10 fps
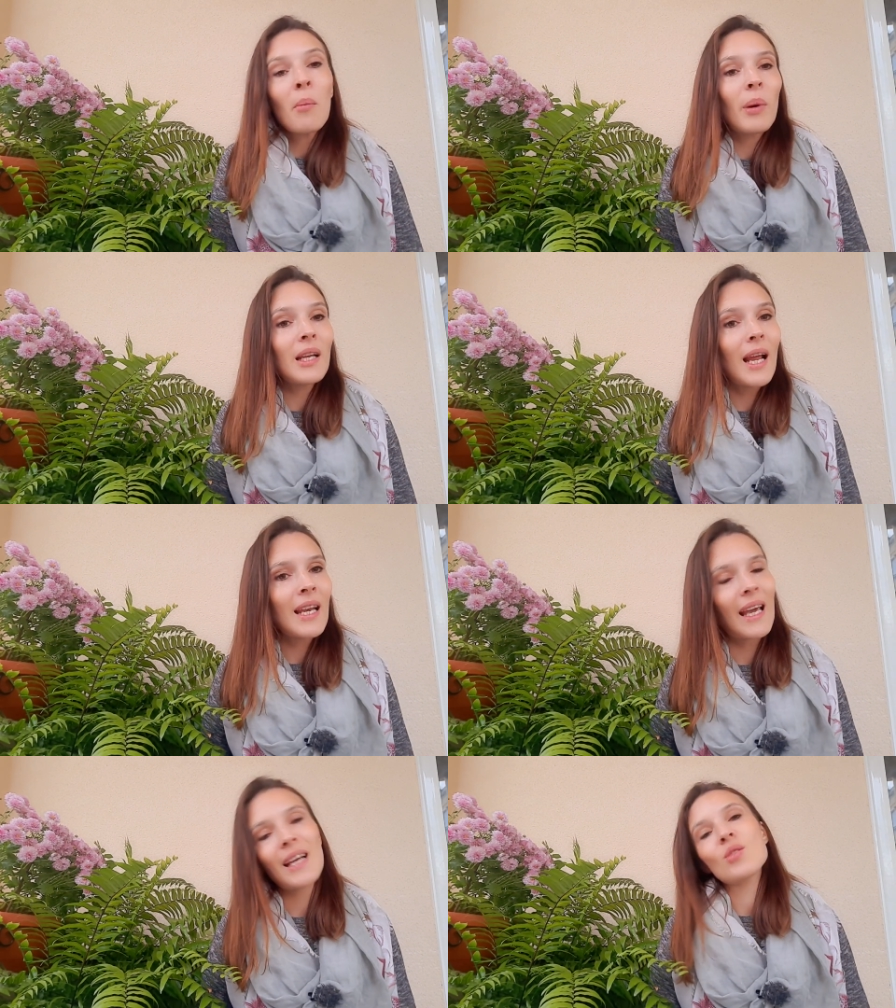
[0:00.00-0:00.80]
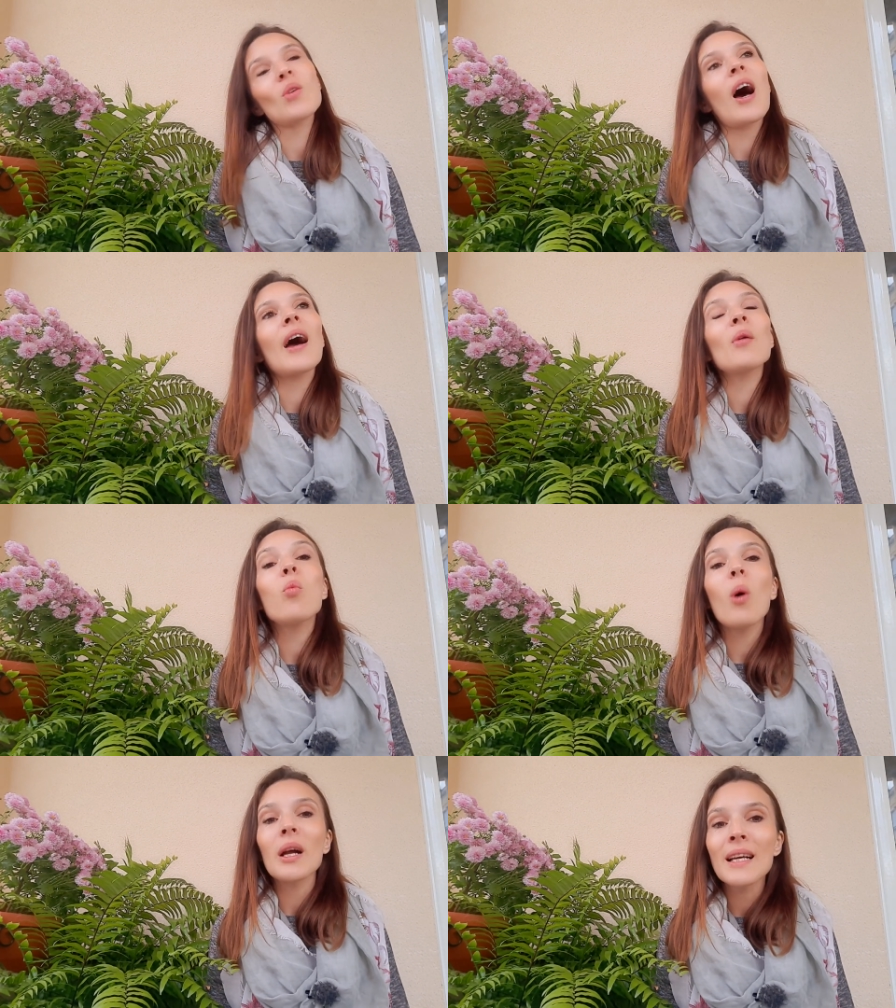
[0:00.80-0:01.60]
But in any case, I
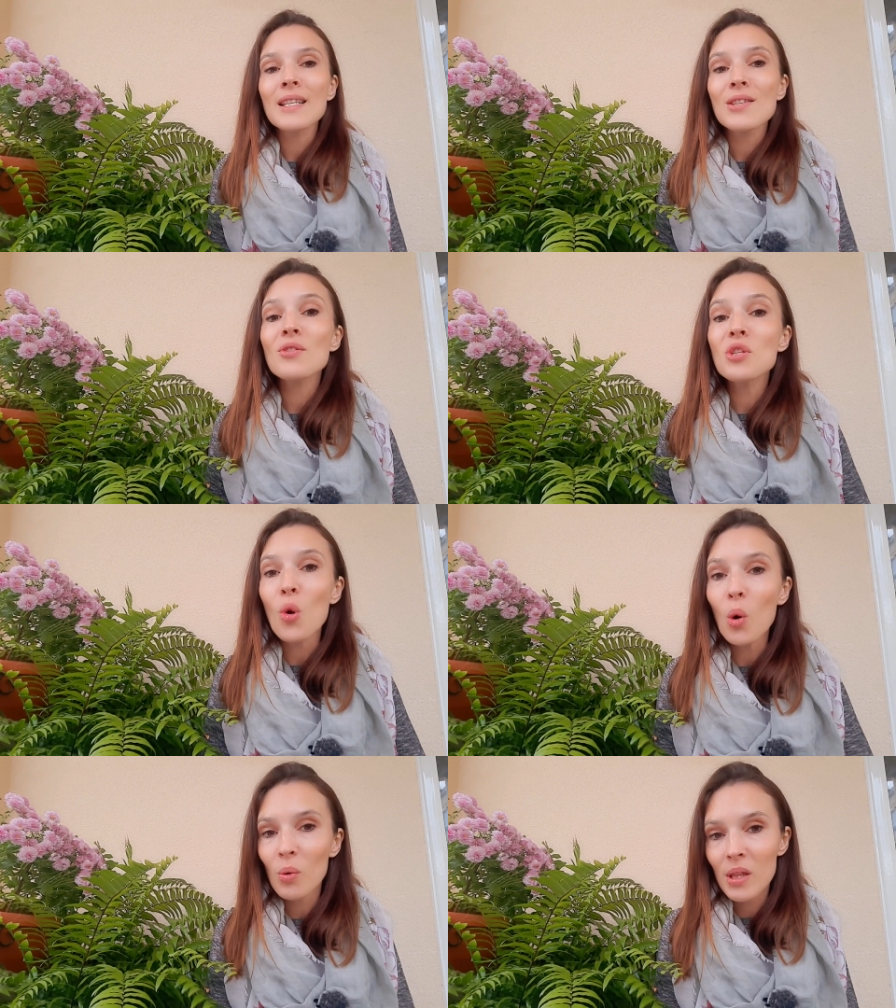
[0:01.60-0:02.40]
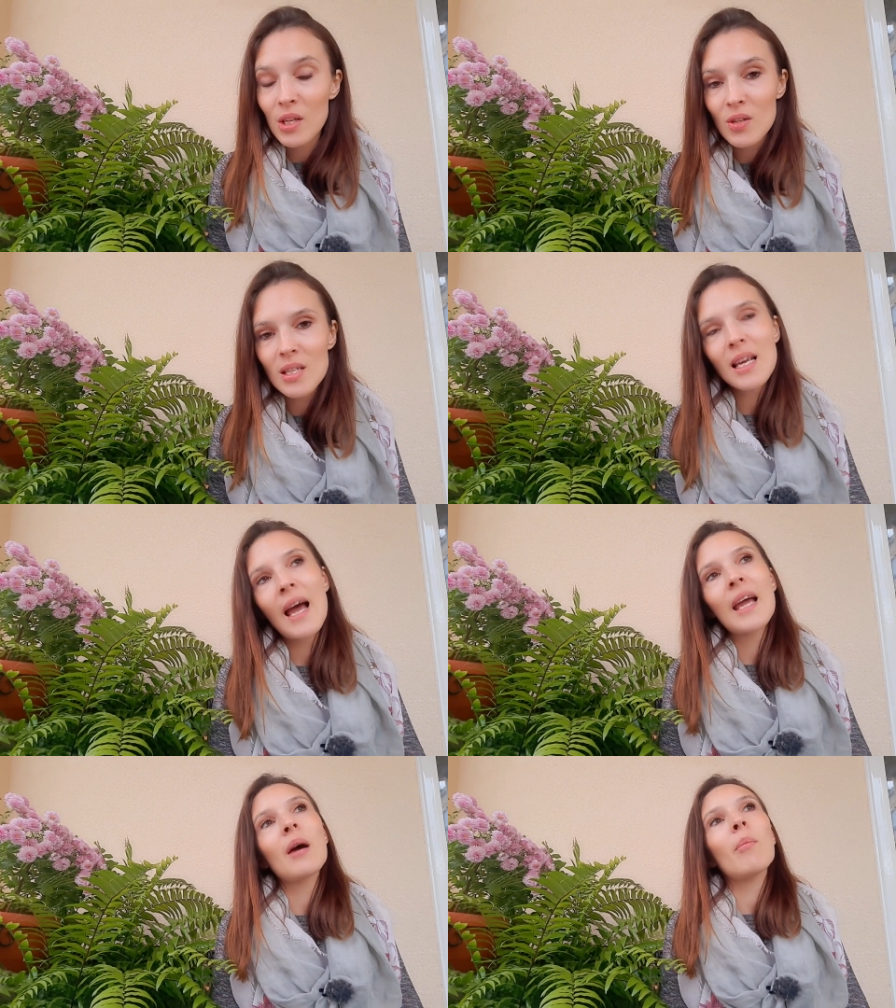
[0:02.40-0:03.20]
wanted to talk with you
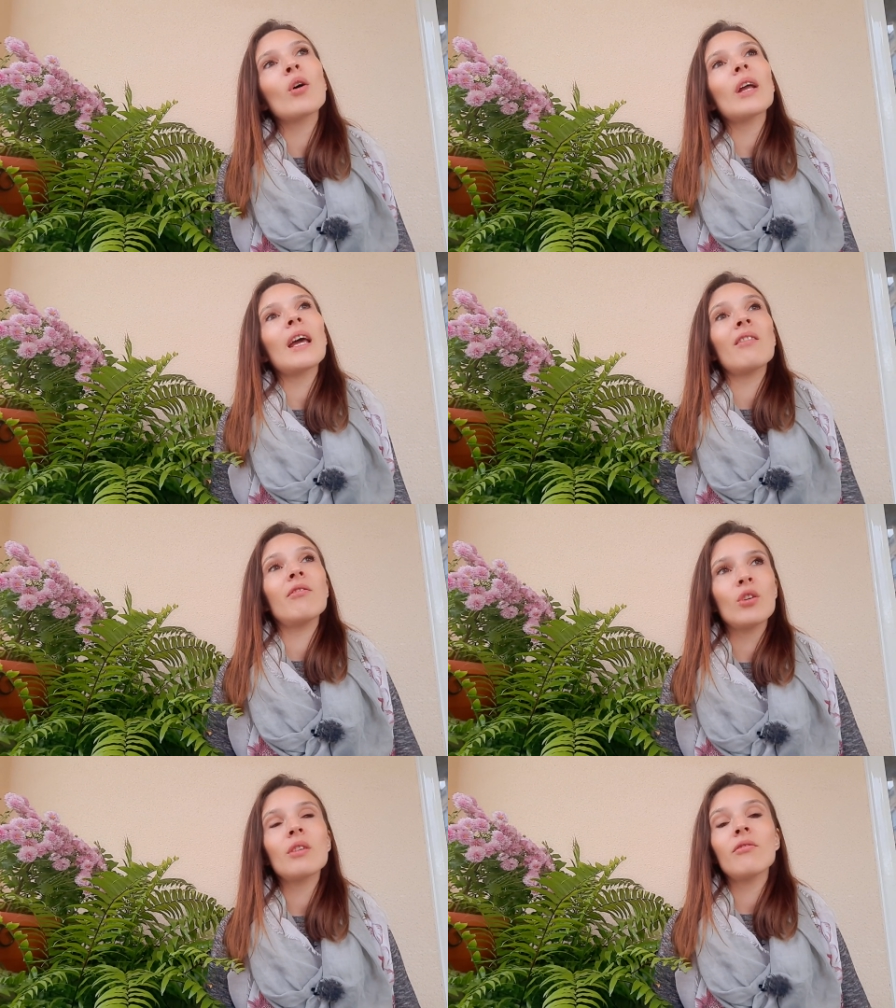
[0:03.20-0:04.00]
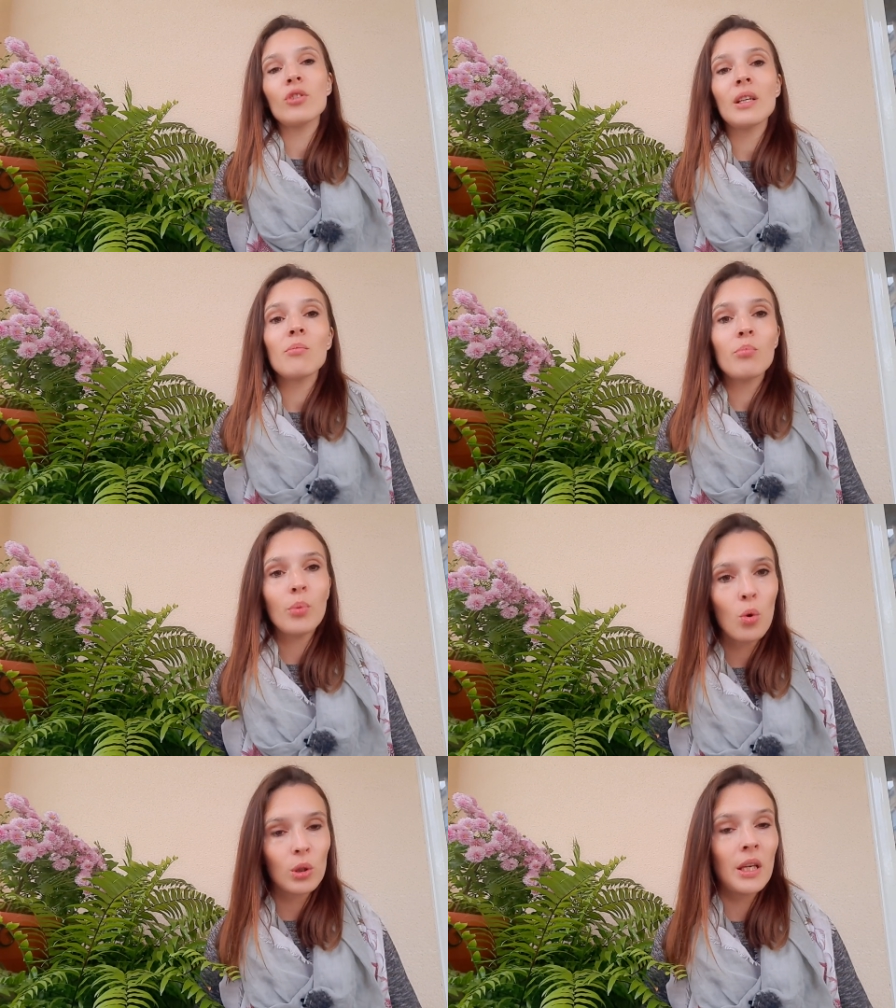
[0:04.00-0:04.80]
today about a very
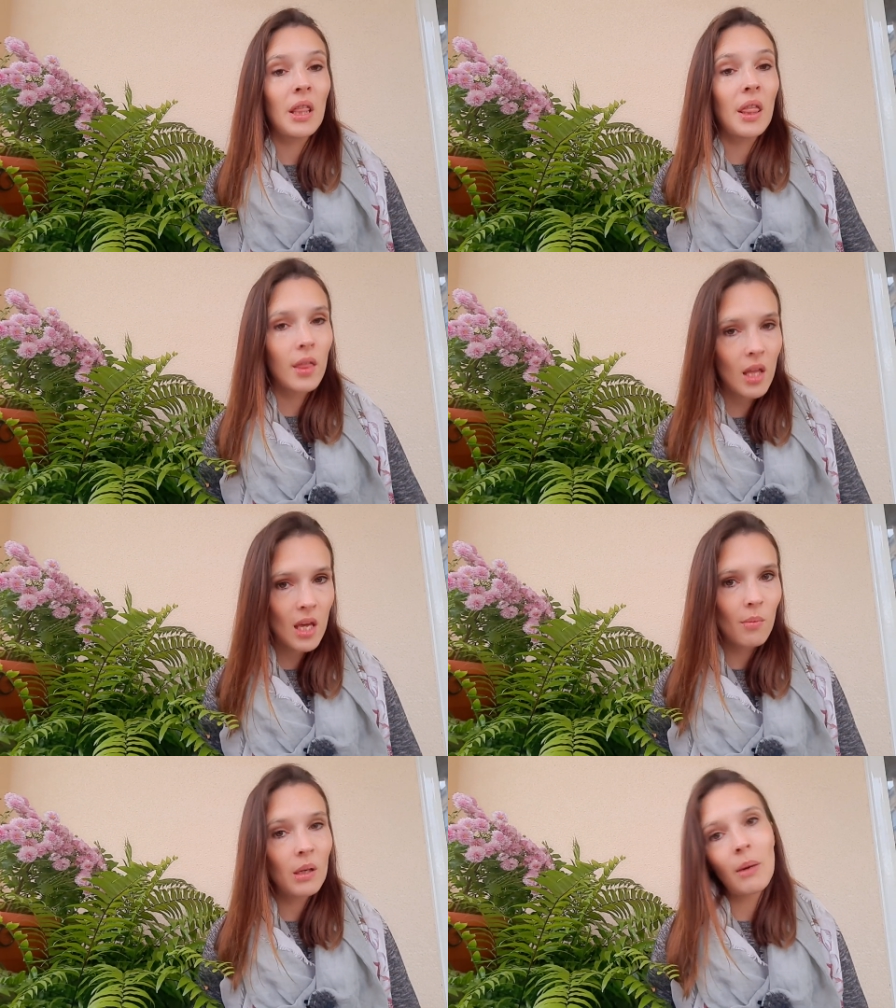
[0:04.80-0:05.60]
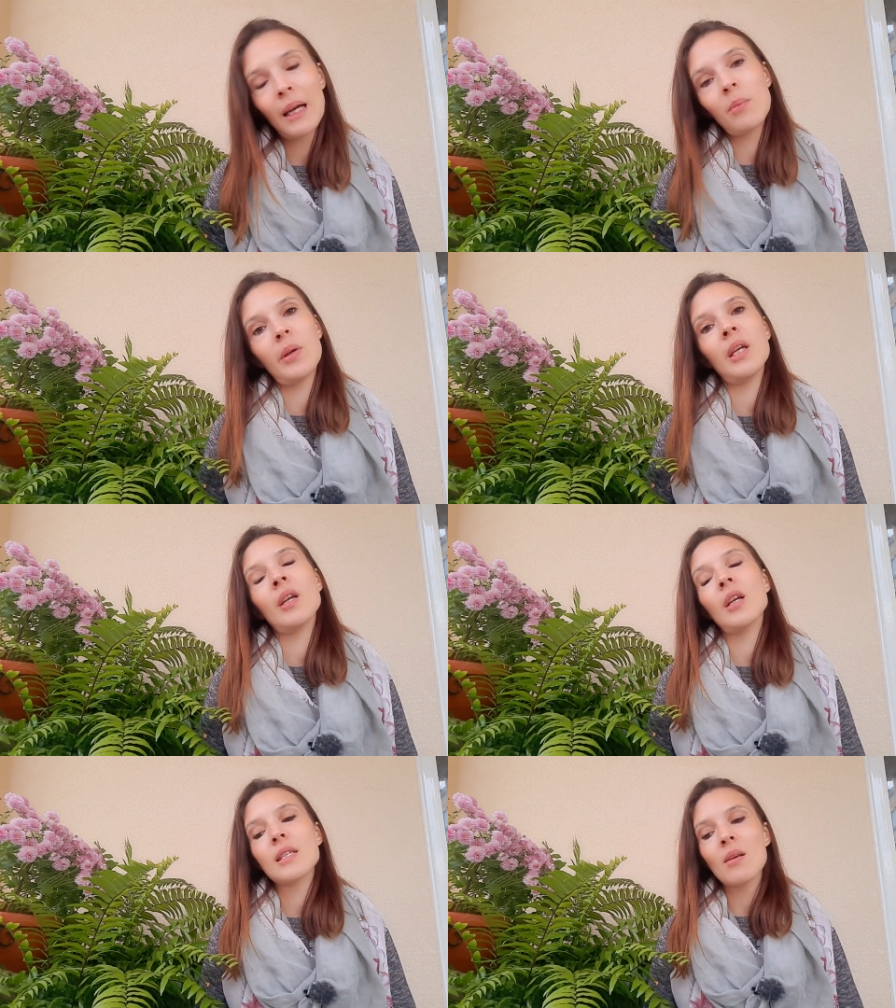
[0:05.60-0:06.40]
important theme, in my opinion,
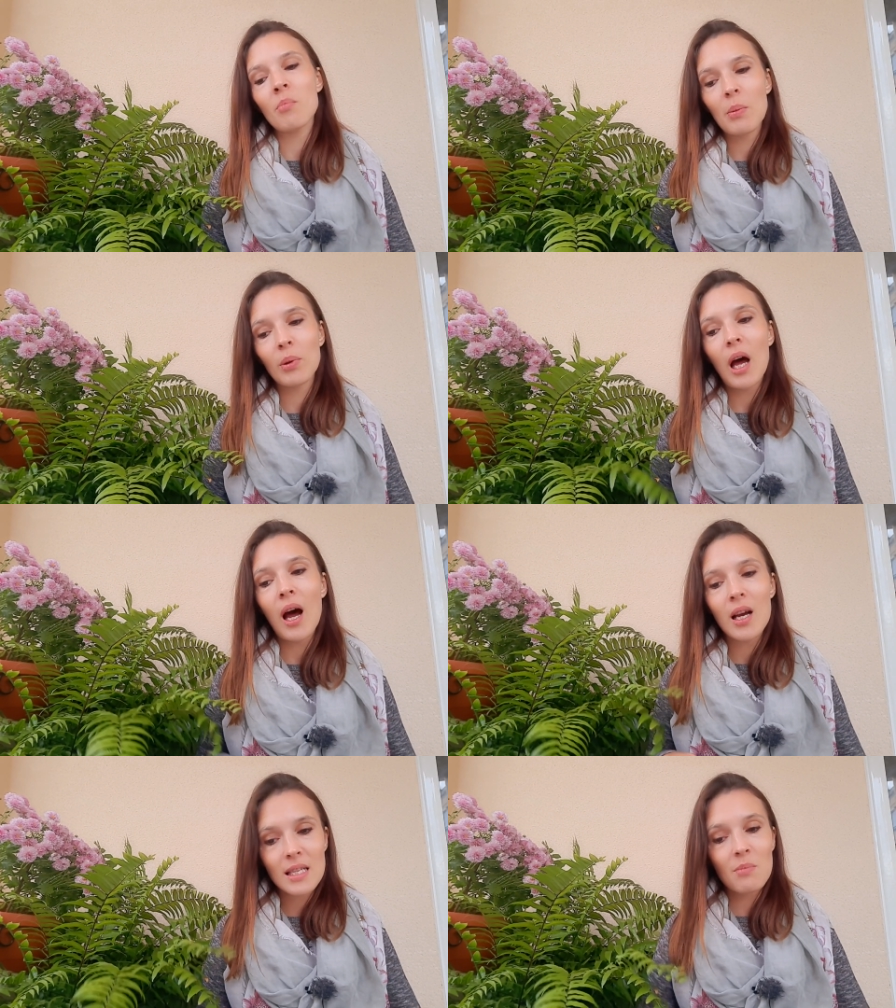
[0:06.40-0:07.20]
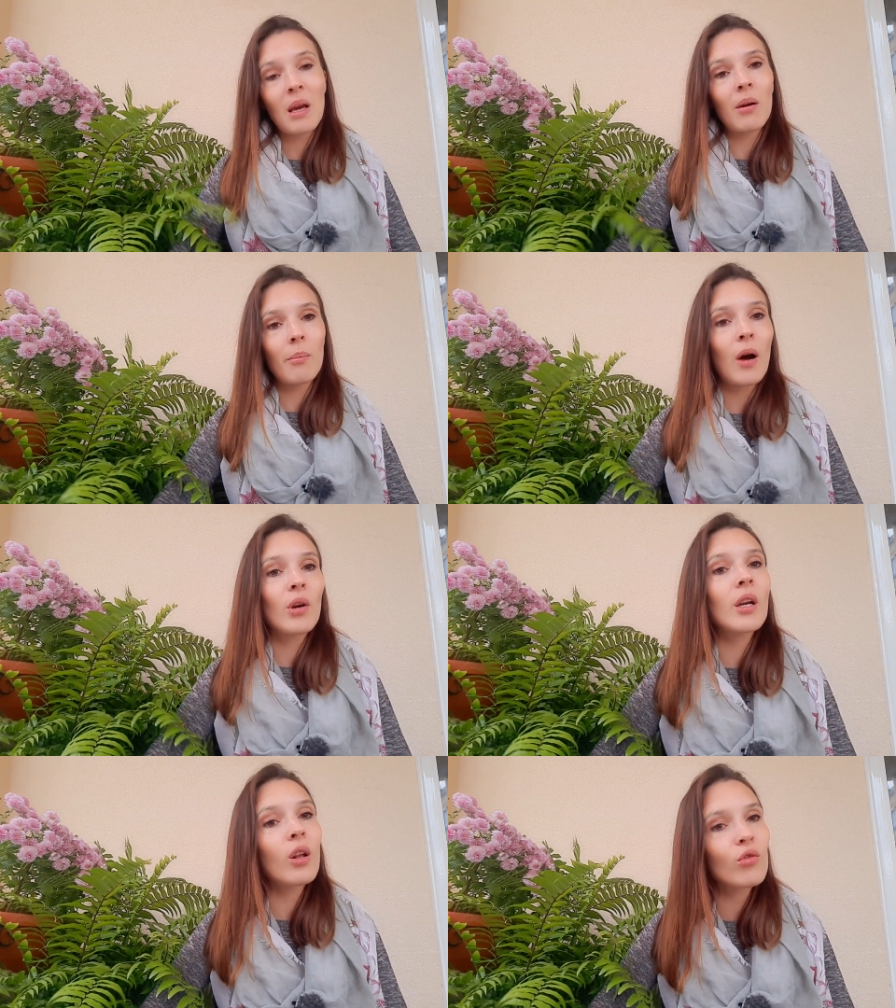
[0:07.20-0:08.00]
and some people asked me about
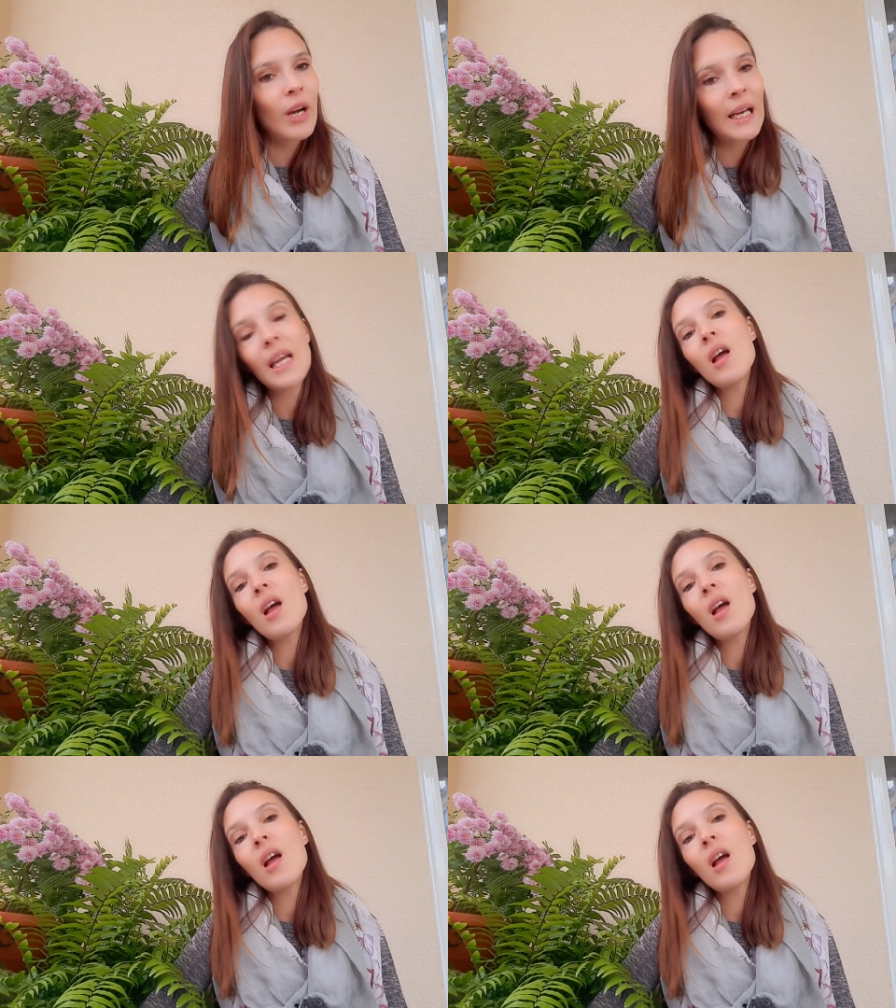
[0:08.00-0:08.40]
it already.